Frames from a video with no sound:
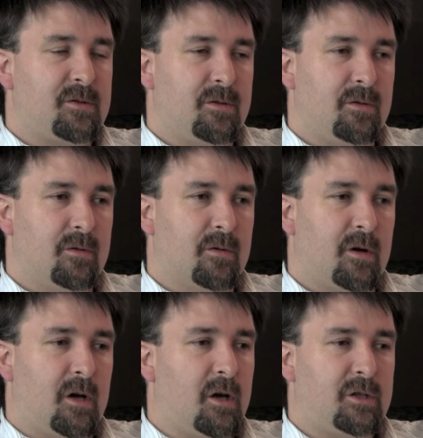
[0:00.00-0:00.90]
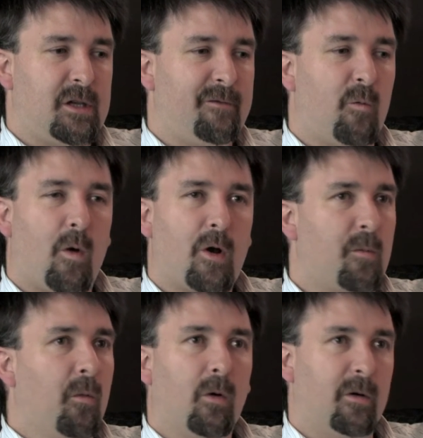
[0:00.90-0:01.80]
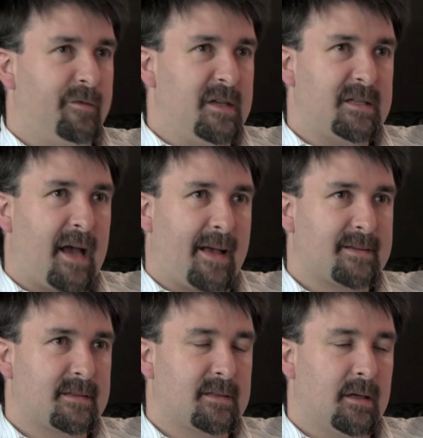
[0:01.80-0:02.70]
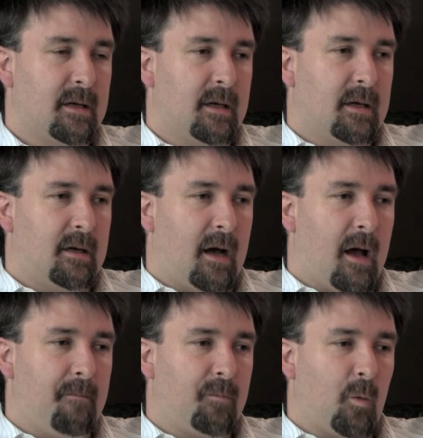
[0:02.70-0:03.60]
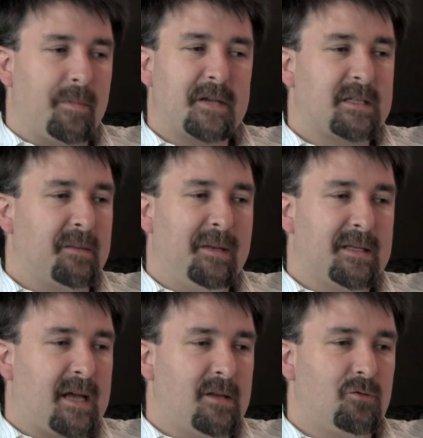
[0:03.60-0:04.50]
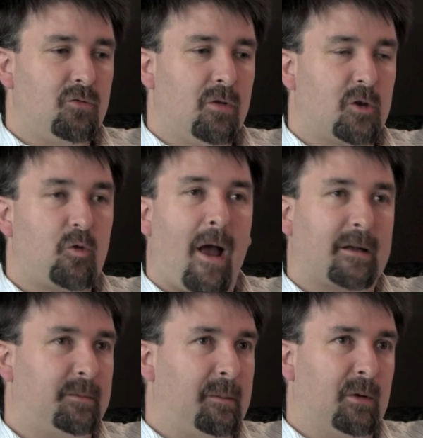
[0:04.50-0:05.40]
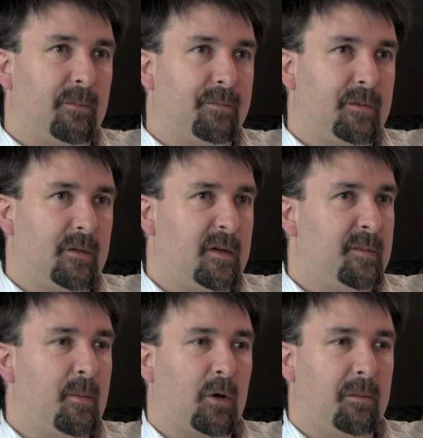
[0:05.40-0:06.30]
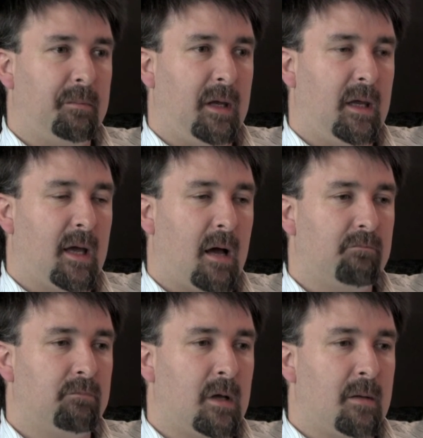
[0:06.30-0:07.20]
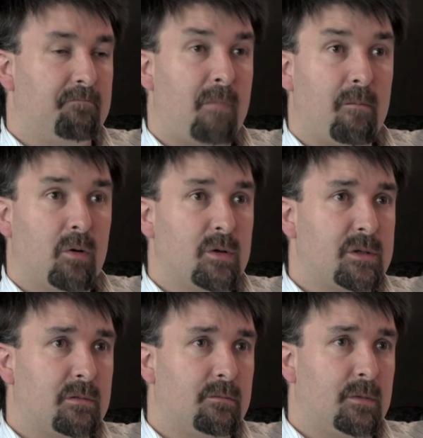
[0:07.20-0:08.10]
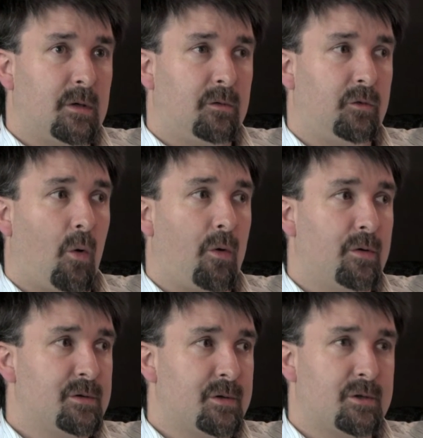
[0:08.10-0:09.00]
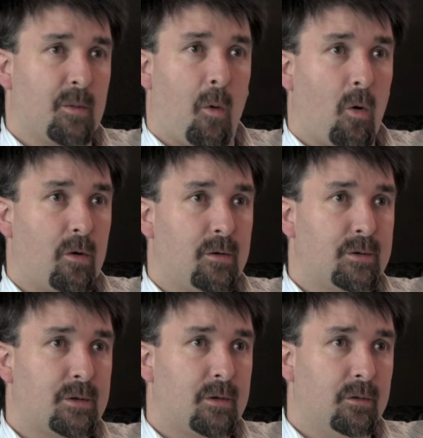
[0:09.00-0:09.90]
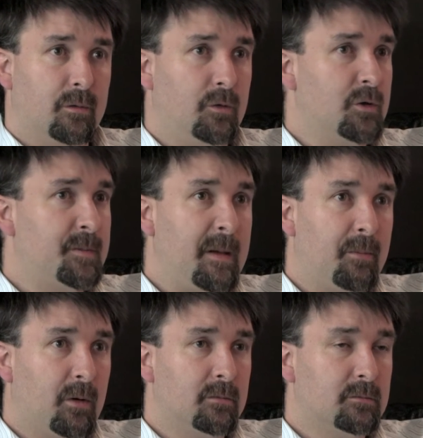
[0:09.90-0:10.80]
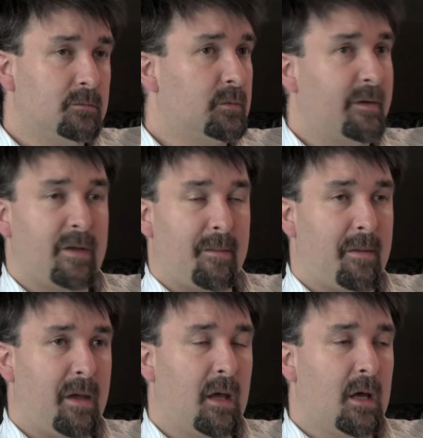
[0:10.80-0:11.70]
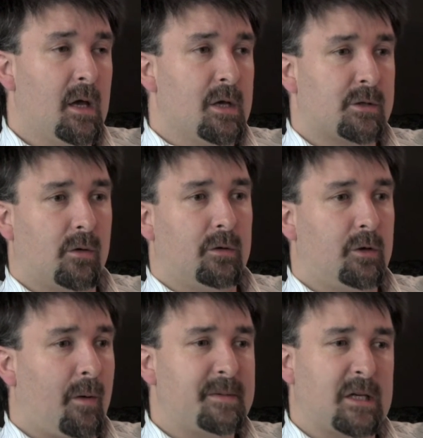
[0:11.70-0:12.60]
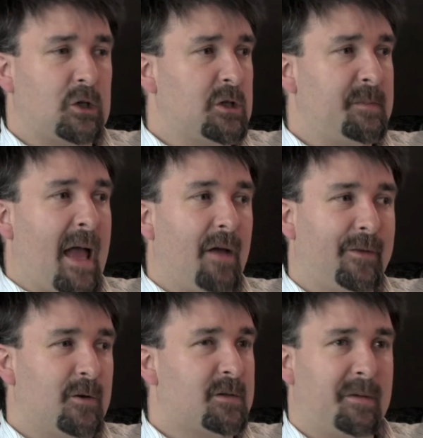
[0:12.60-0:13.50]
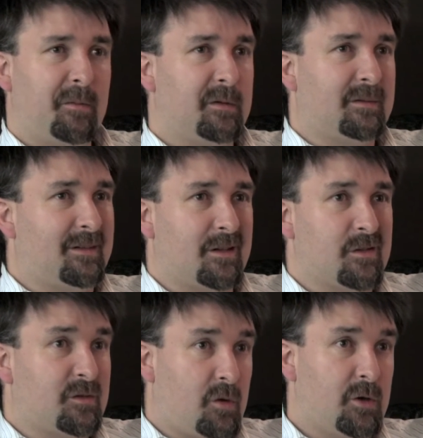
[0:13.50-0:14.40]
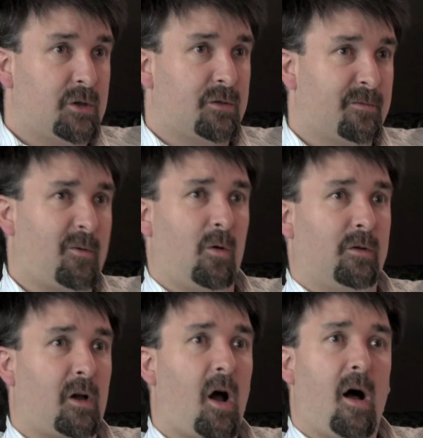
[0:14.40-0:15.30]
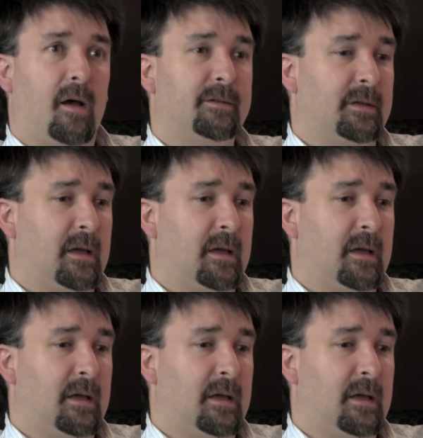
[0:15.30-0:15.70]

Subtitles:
to achieve one or more of these tasks. Websites can be designed to attract people. These people can be members, donors, supporters, news people, whatever that may be. So your website could just be out there. Somebody does a search for the cause